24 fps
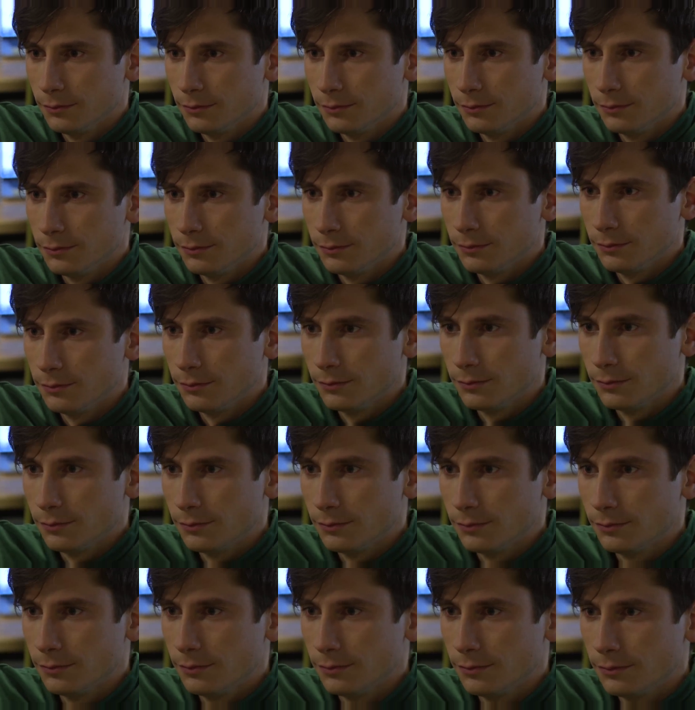I mean, maybe
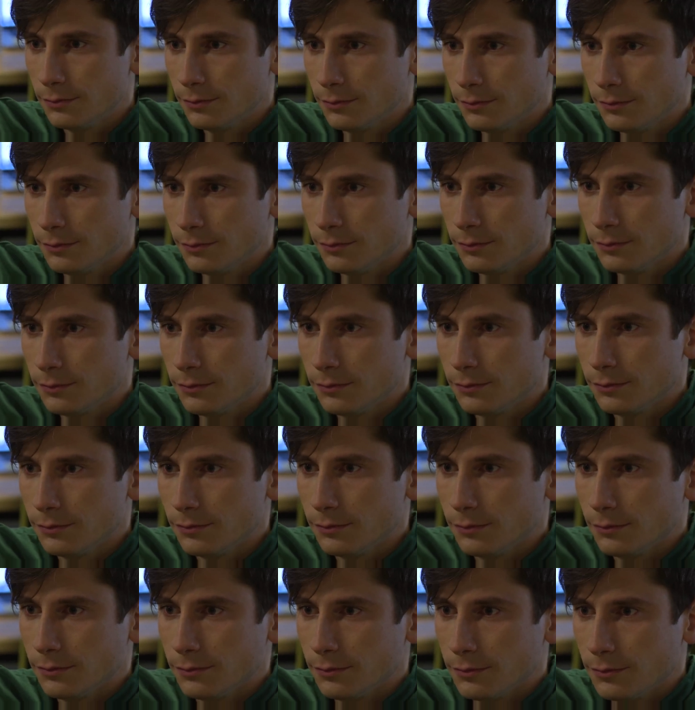Susan will see
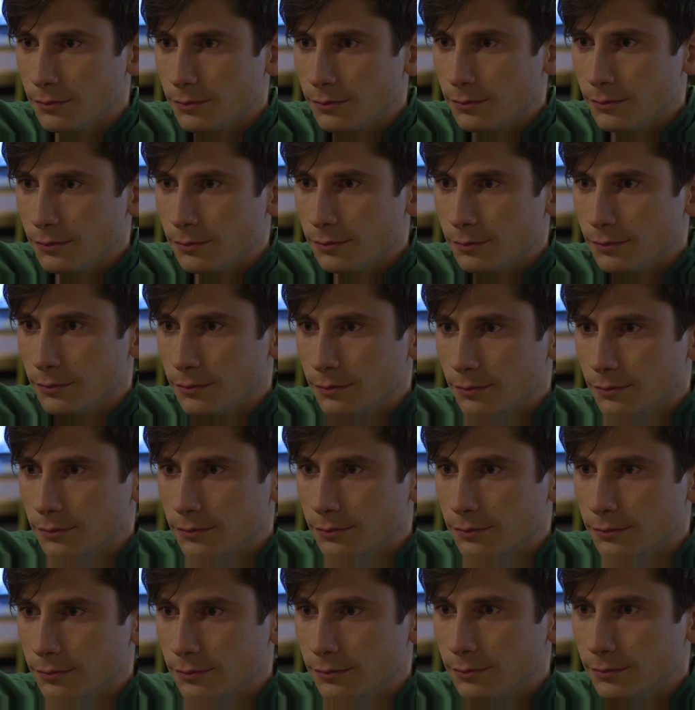the
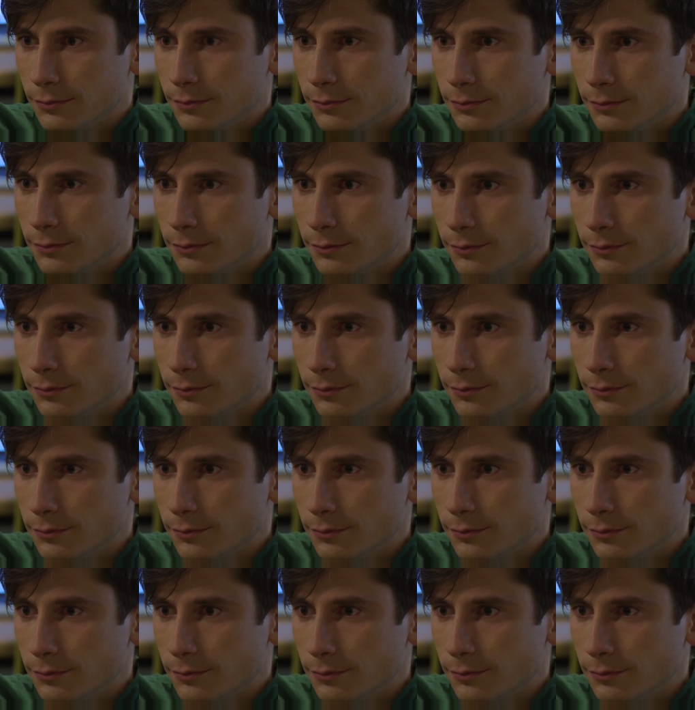website today.